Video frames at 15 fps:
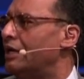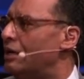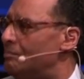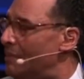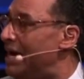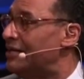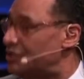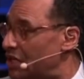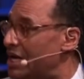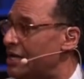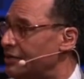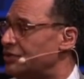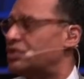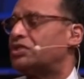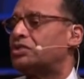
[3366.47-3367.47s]
It makes
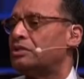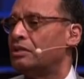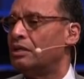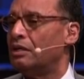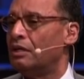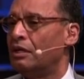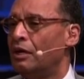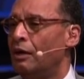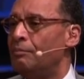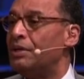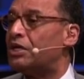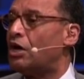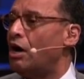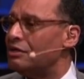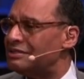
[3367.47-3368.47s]
sense
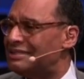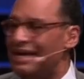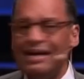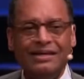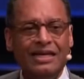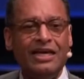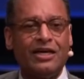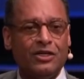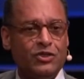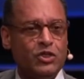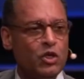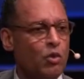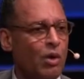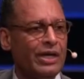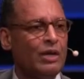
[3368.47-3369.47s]
because then he could
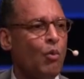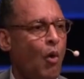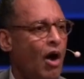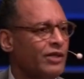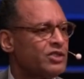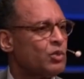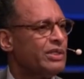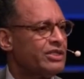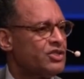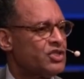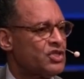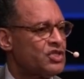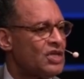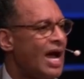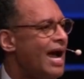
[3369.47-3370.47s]
do what he wants with the
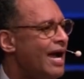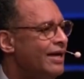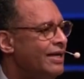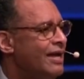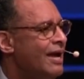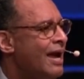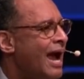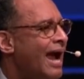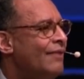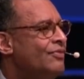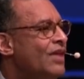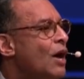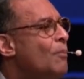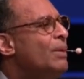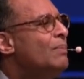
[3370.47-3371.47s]
society and
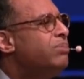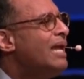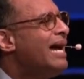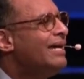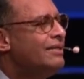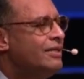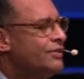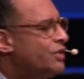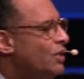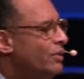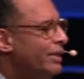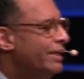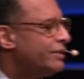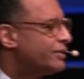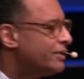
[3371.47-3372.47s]
they'll be blinded to
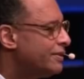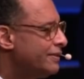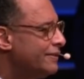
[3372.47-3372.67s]
it.